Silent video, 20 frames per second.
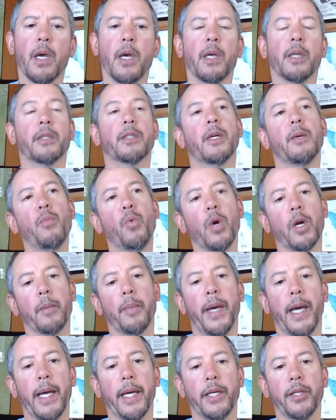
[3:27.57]
Some work
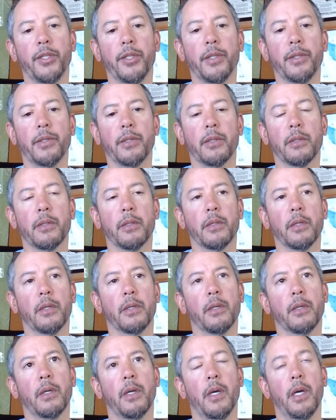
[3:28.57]
packages
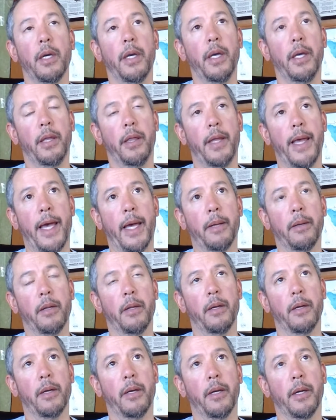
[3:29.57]
in that
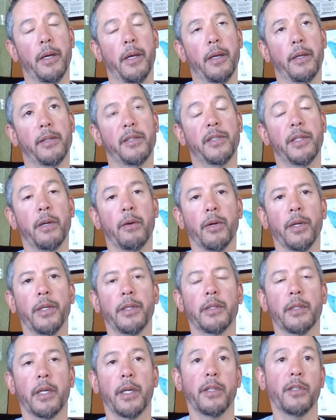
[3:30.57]

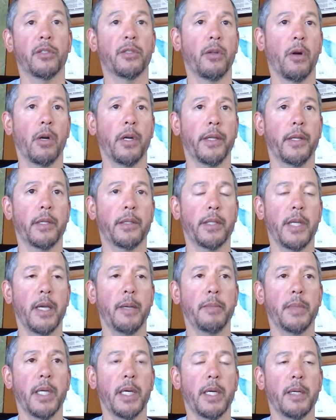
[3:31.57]
series can start at the same
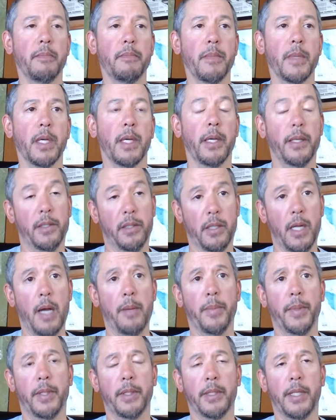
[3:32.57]
time and
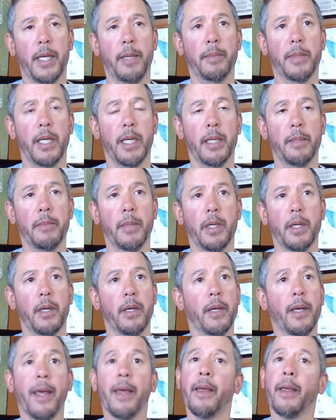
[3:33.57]
stop at the same time.
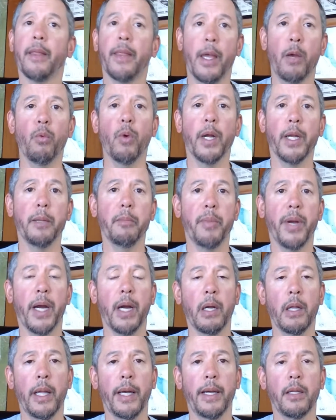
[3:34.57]
They run in
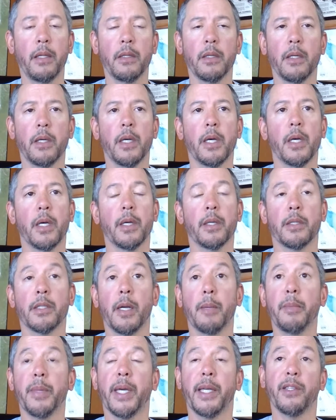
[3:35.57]
parallel.
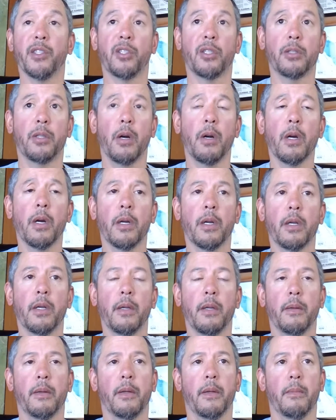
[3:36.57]
Some can start
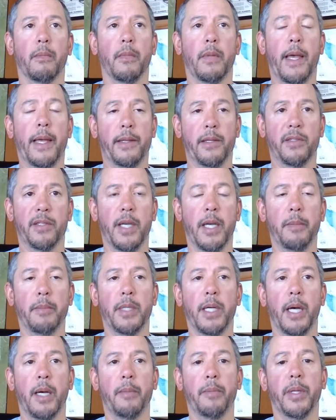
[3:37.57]
at the same
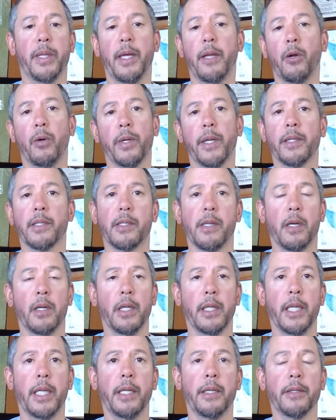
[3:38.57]
time, but they don't
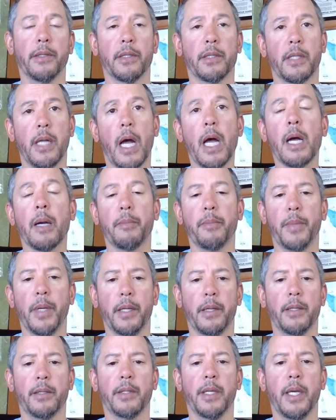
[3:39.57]
necessarily need to stop at
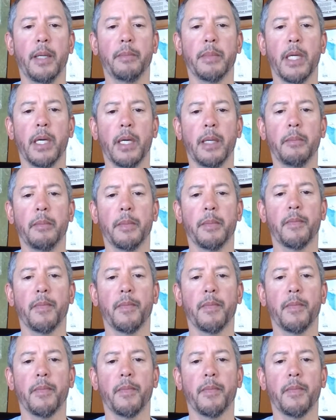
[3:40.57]
the same time.